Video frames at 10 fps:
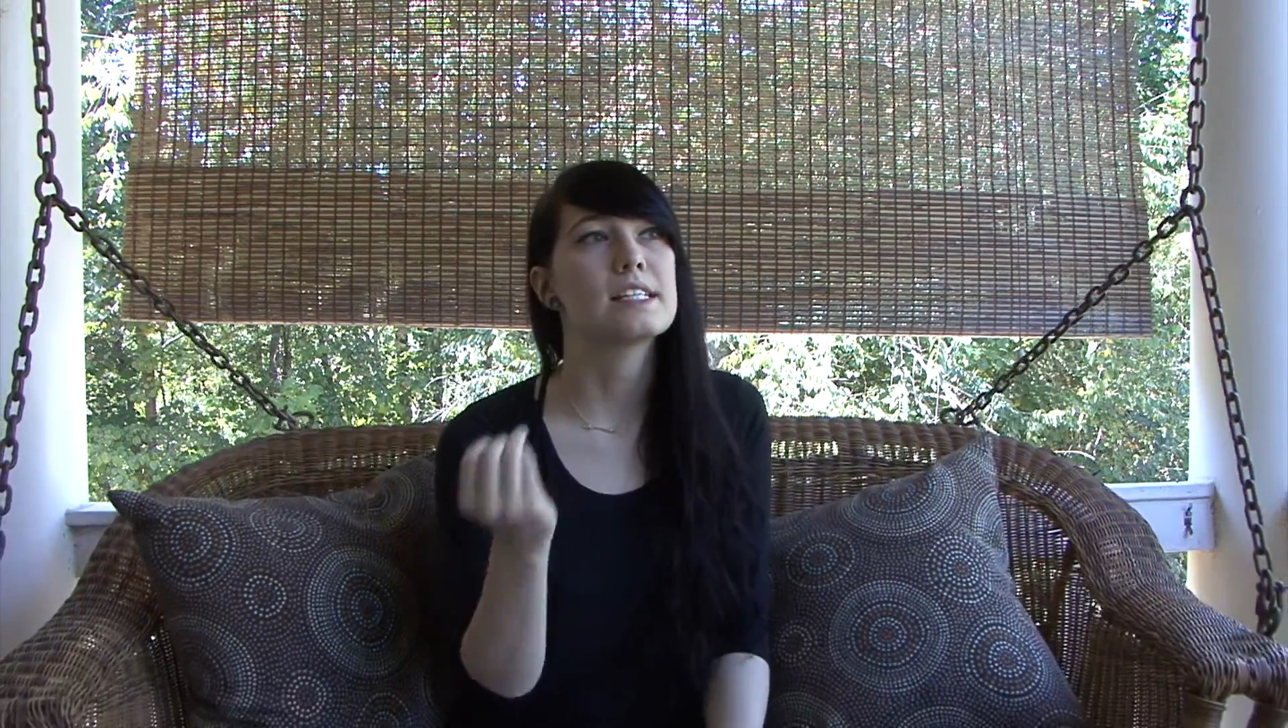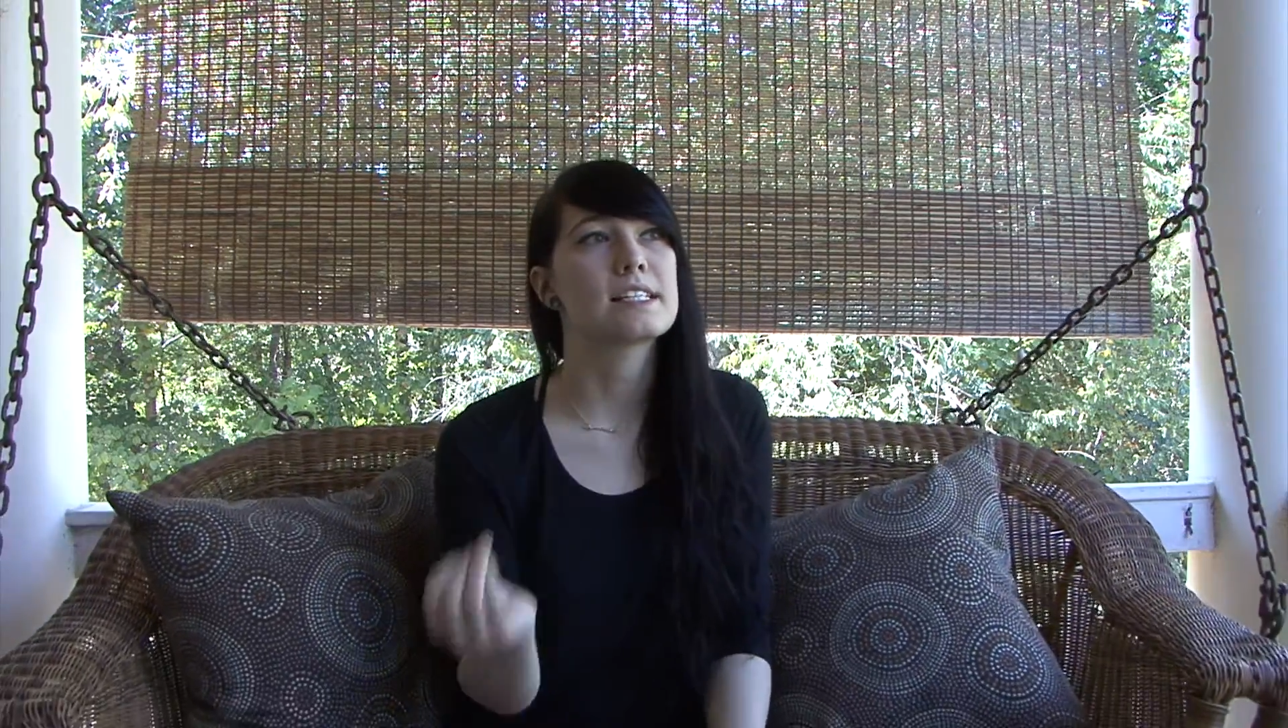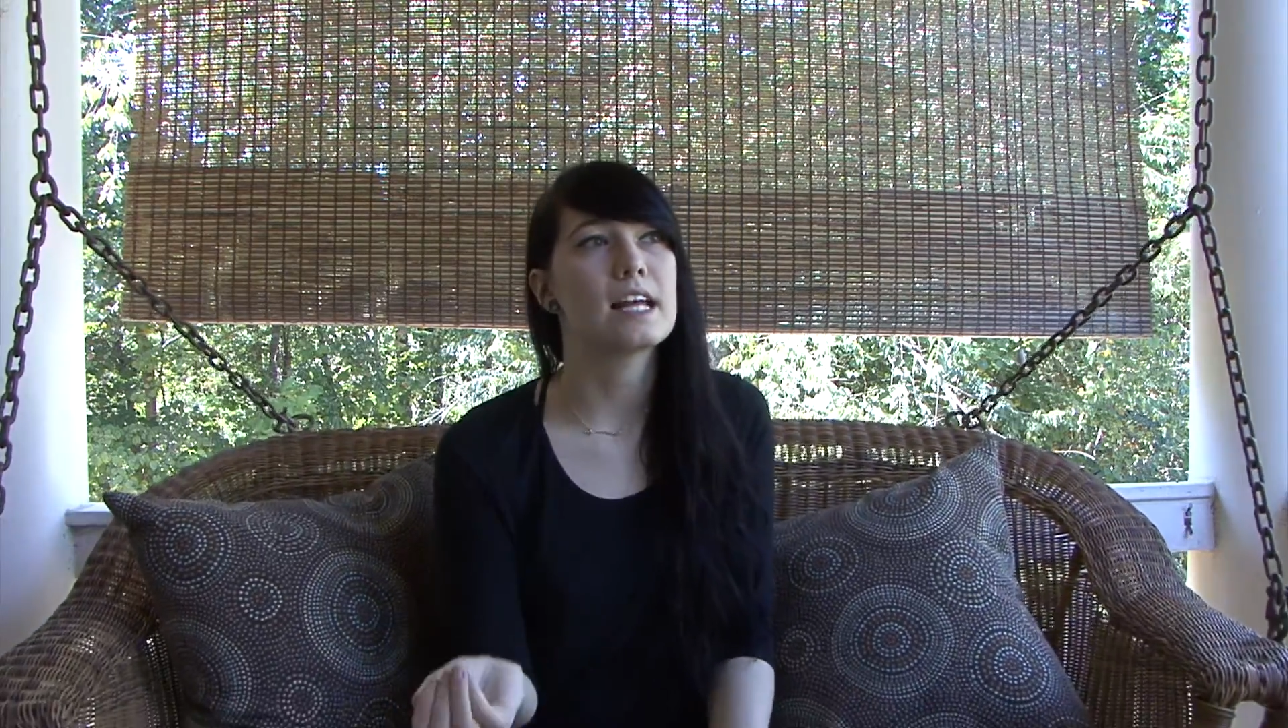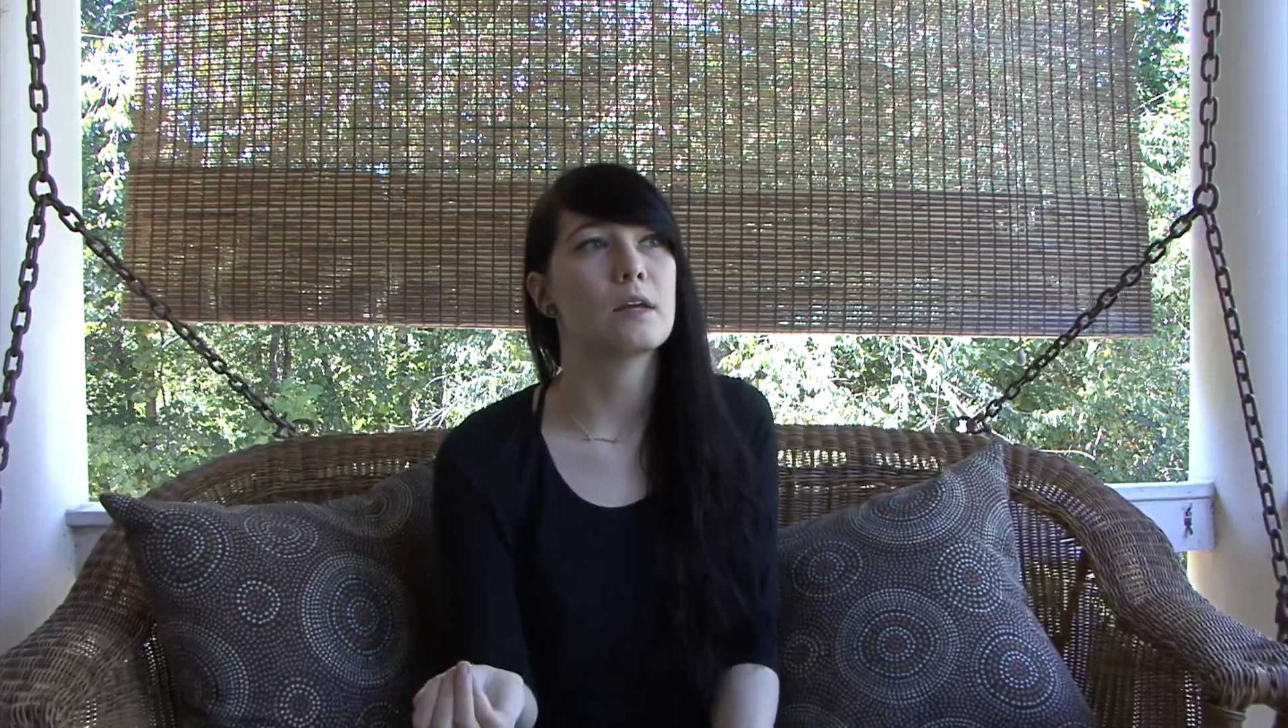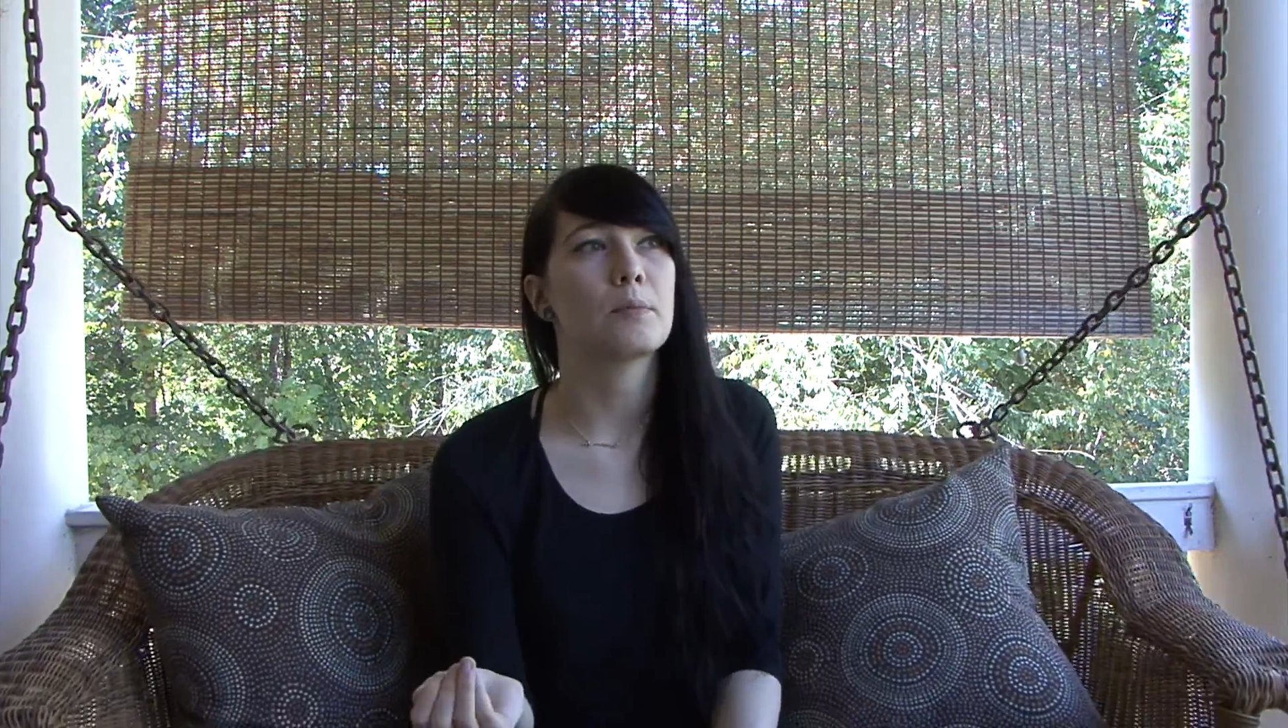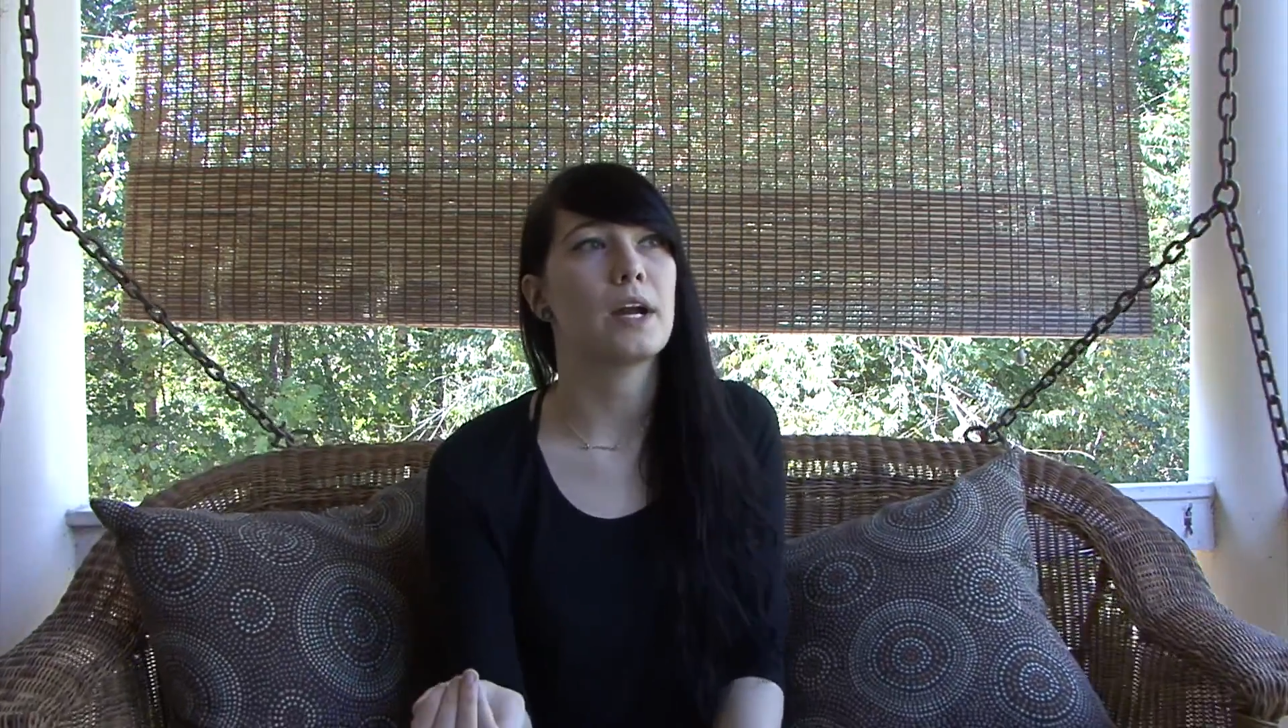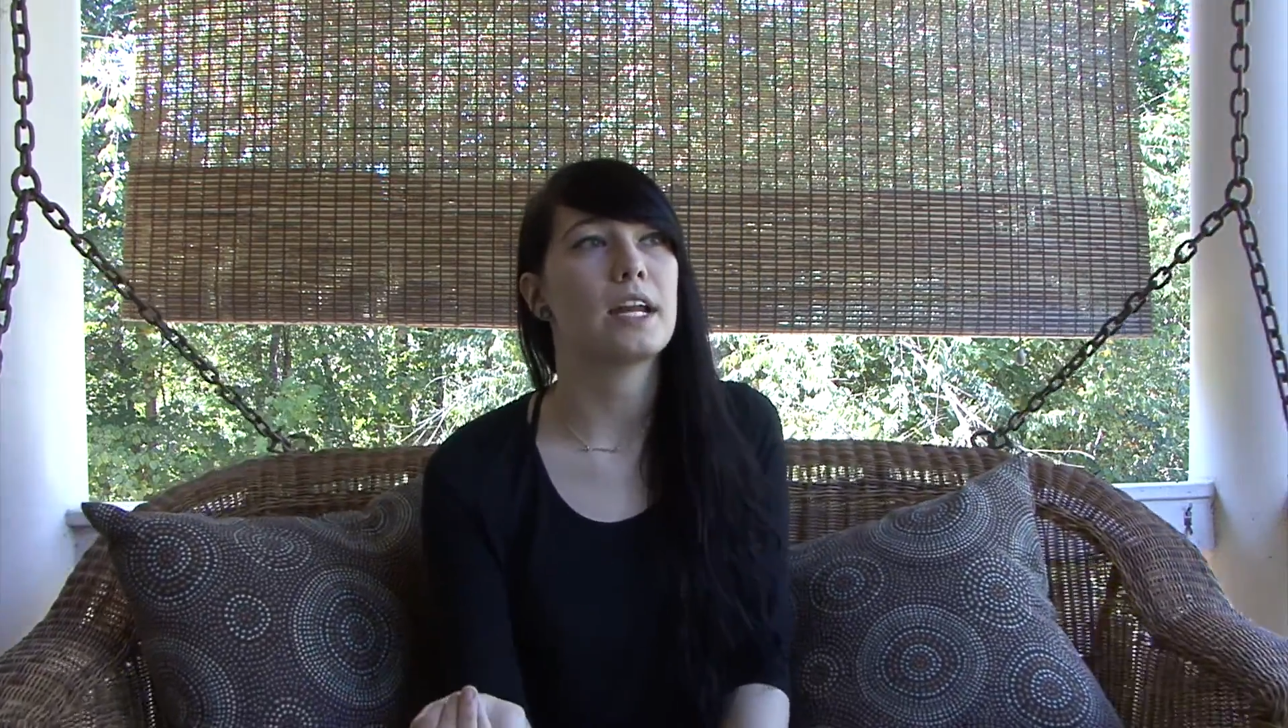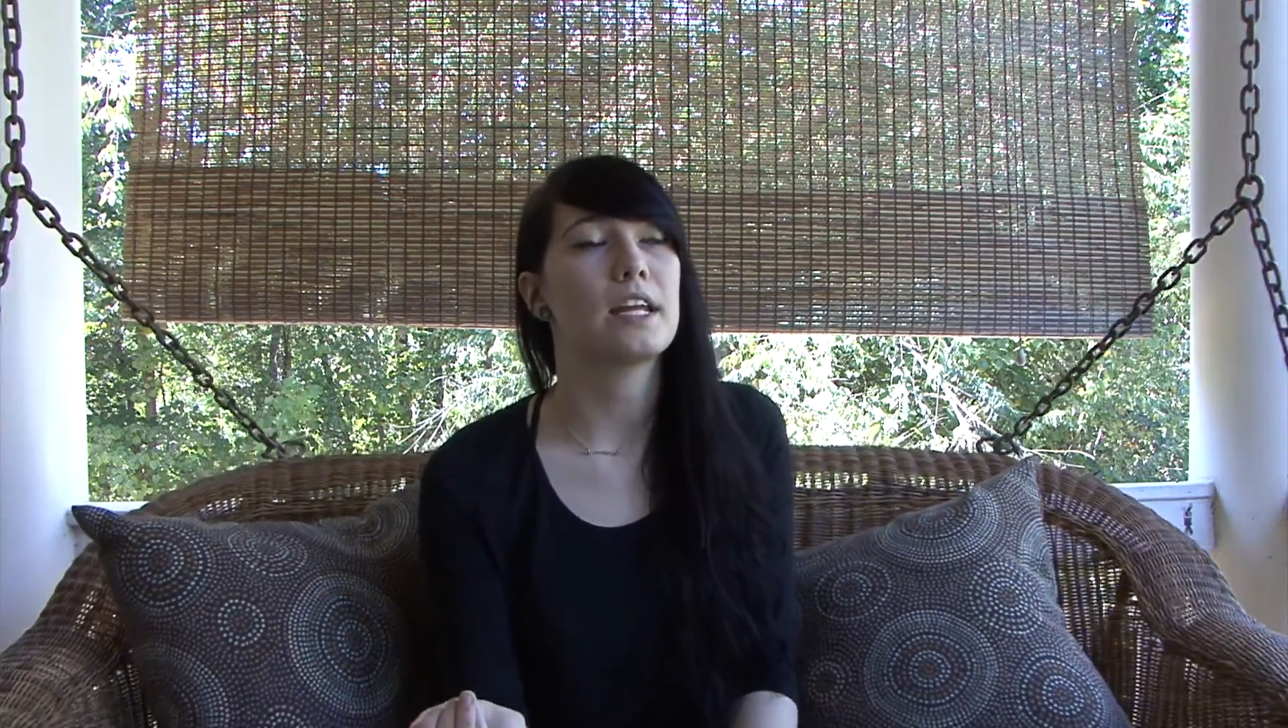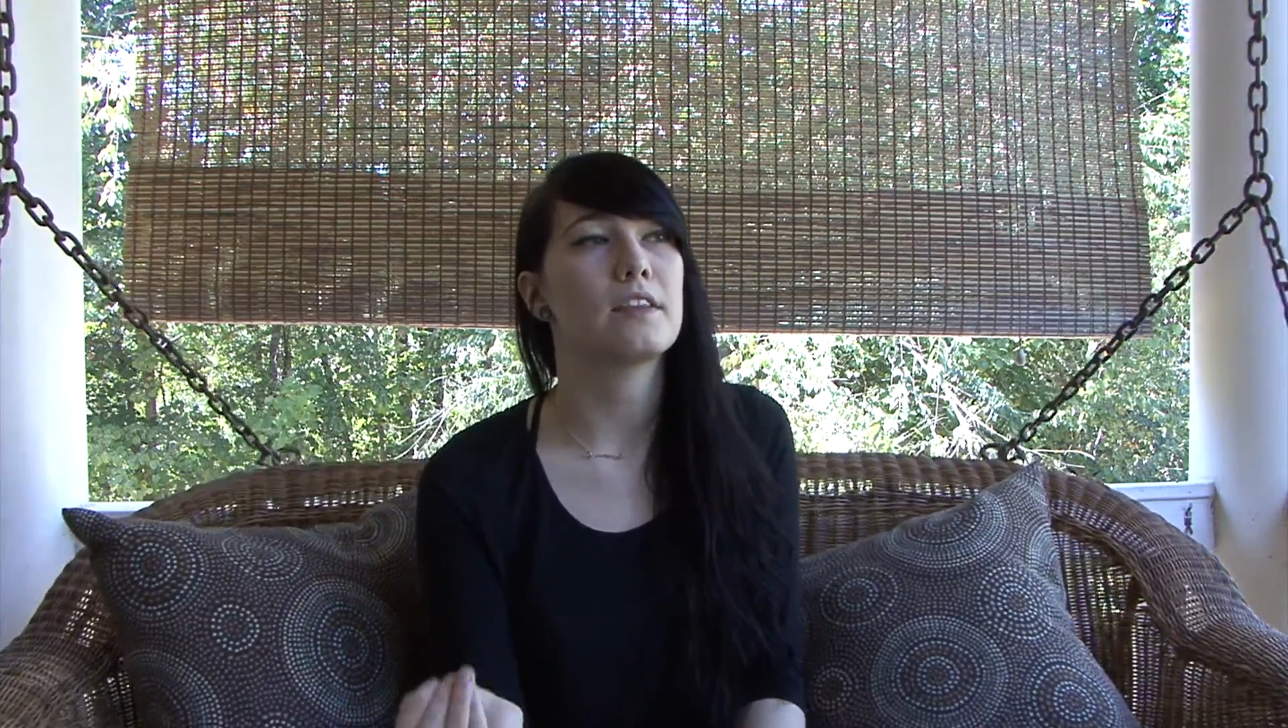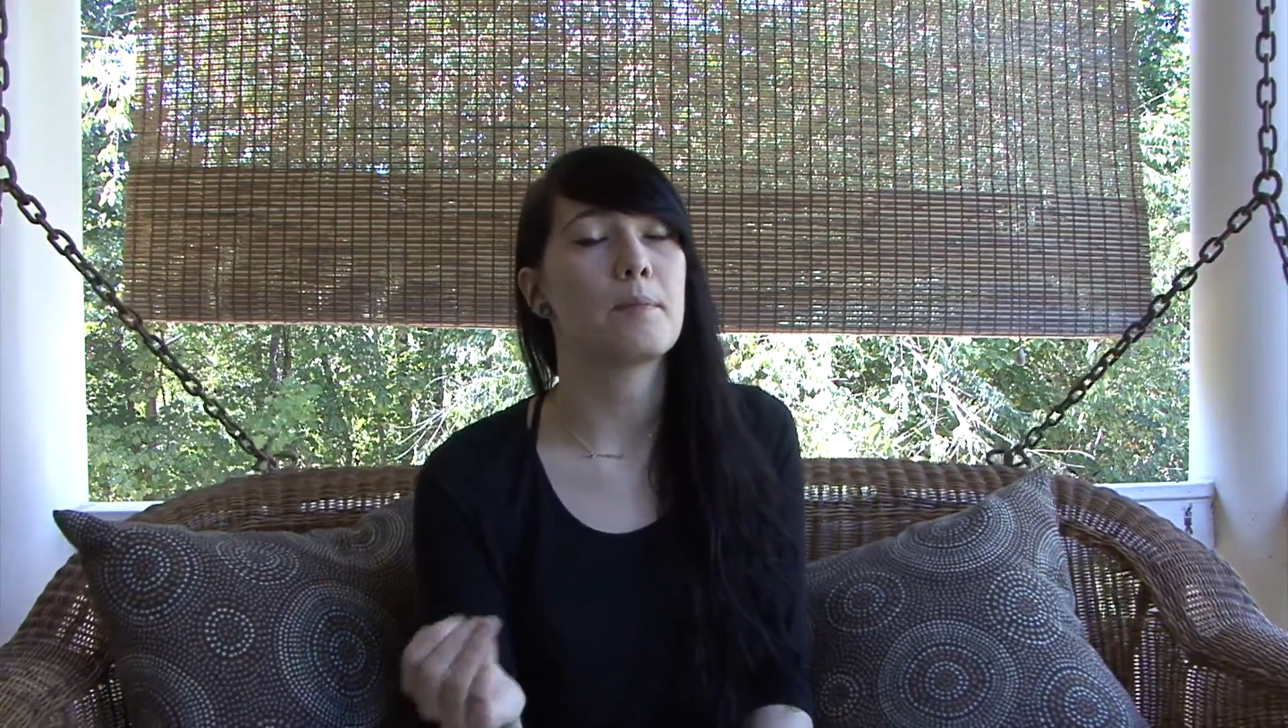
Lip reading: celebrated